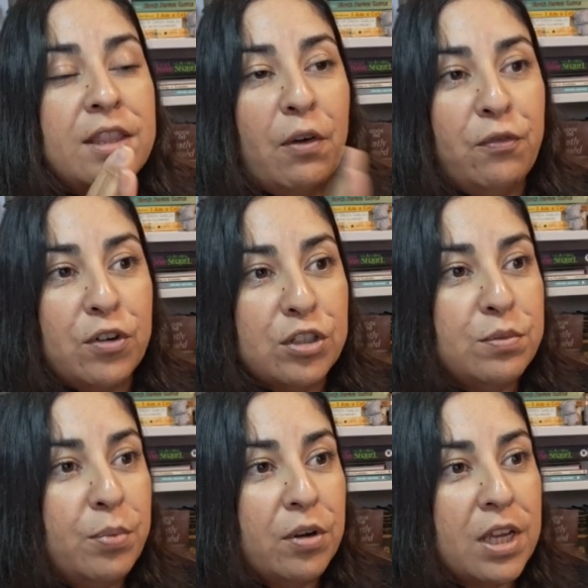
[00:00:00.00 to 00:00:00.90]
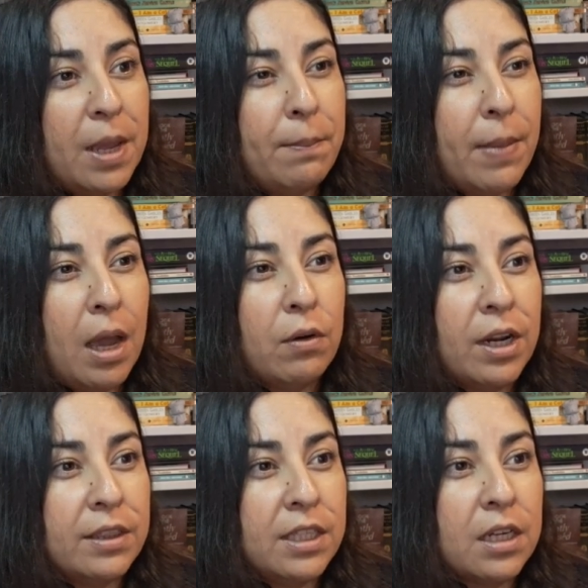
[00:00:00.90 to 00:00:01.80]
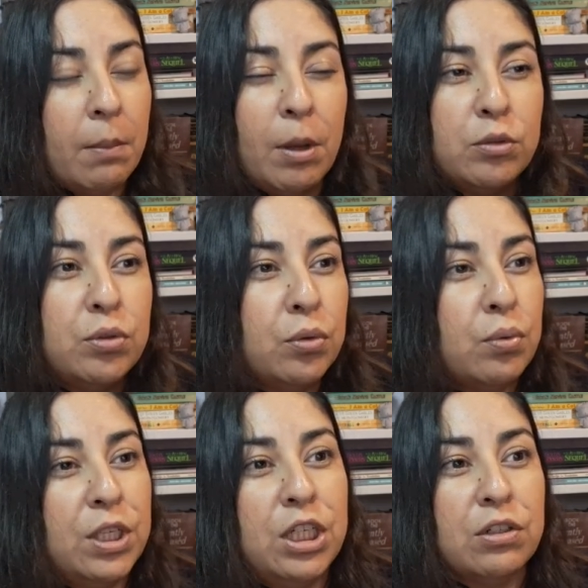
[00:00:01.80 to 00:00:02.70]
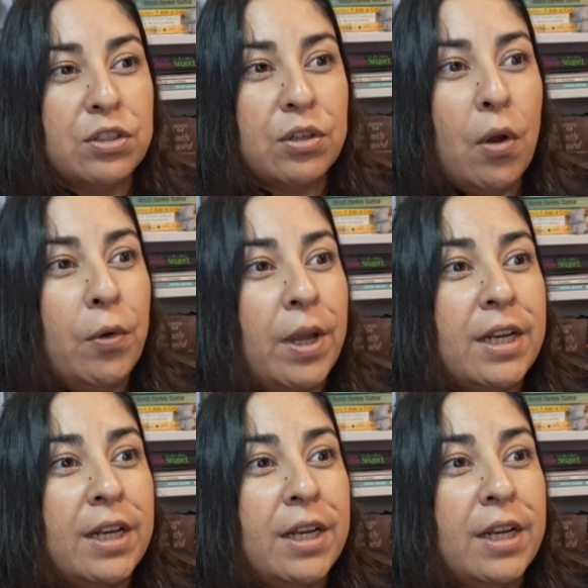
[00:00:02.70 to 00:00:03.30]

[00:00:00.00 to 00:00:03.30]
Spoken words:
The first book came out, I think, about 2-3 years ago,